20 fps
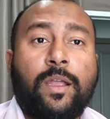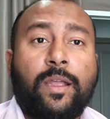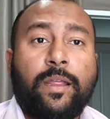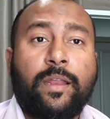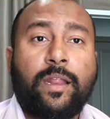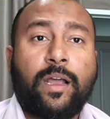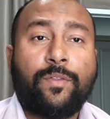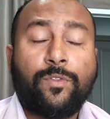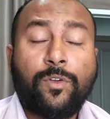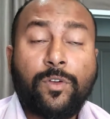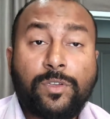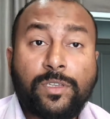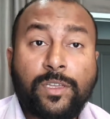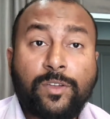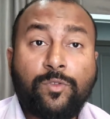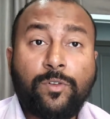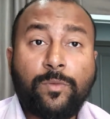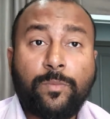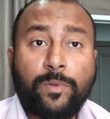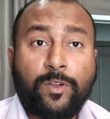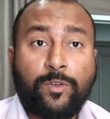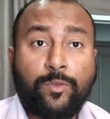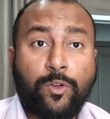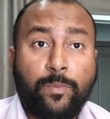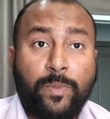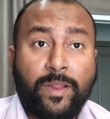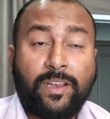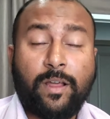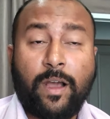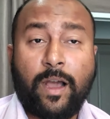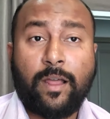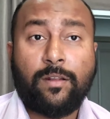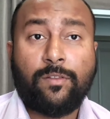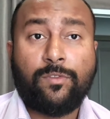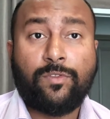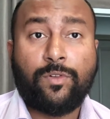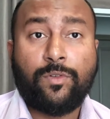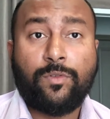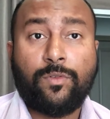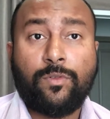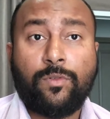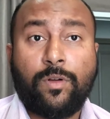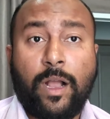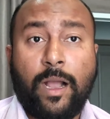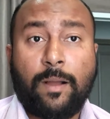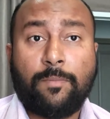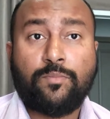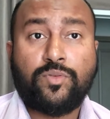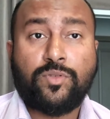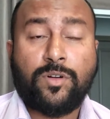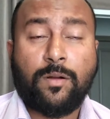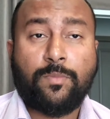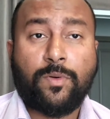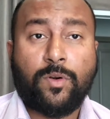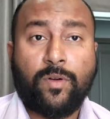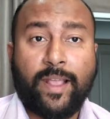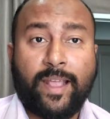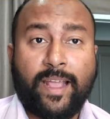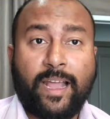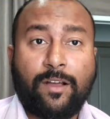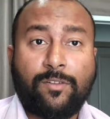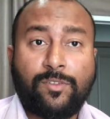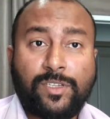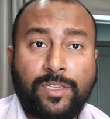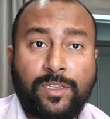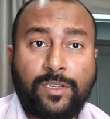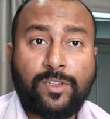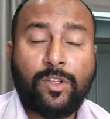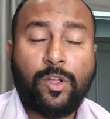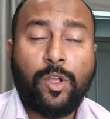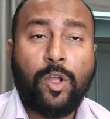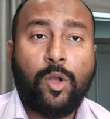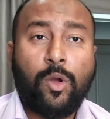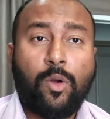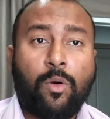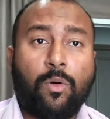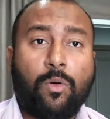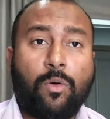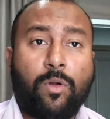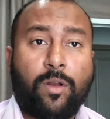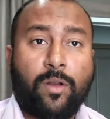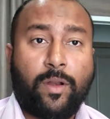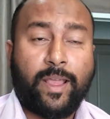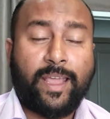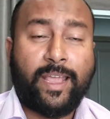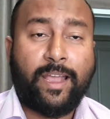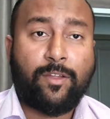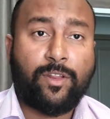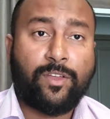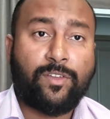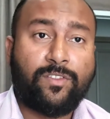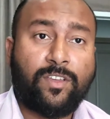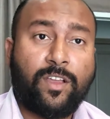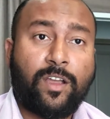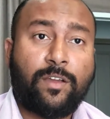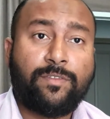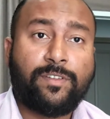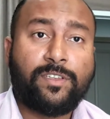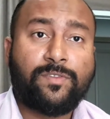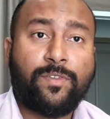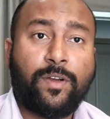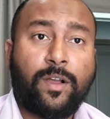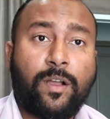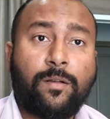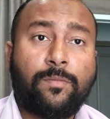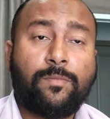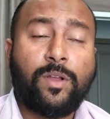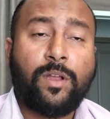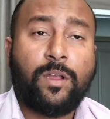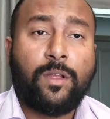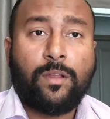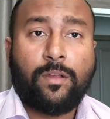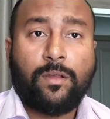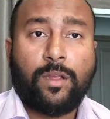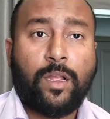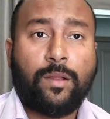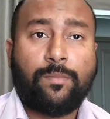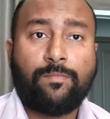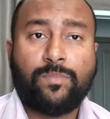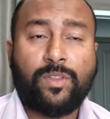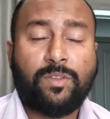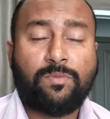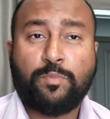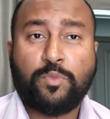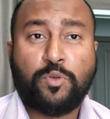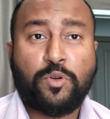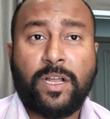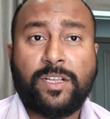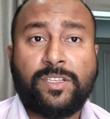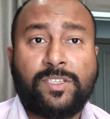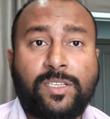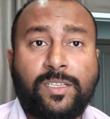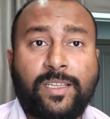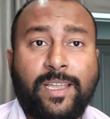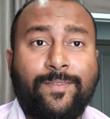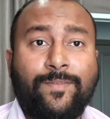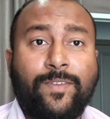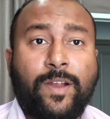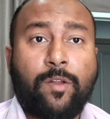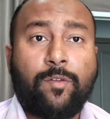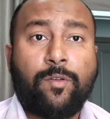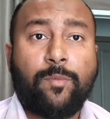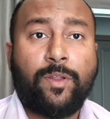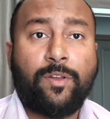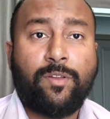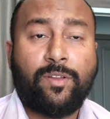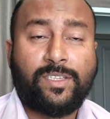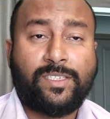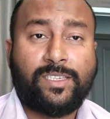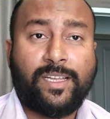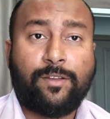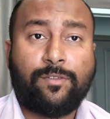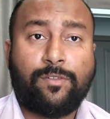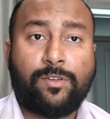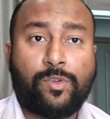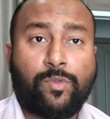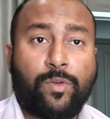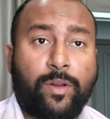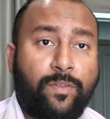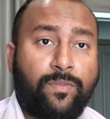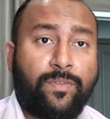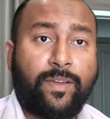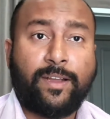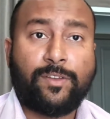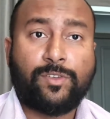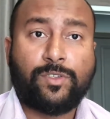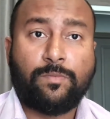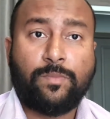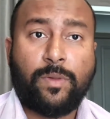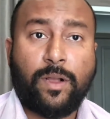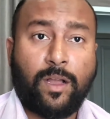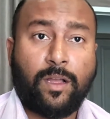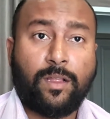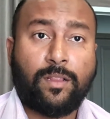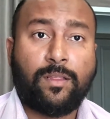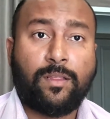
Now, those could be done through a proper accountant or an accounting service firm, and the prices can vary between 10 to 20,000 baht.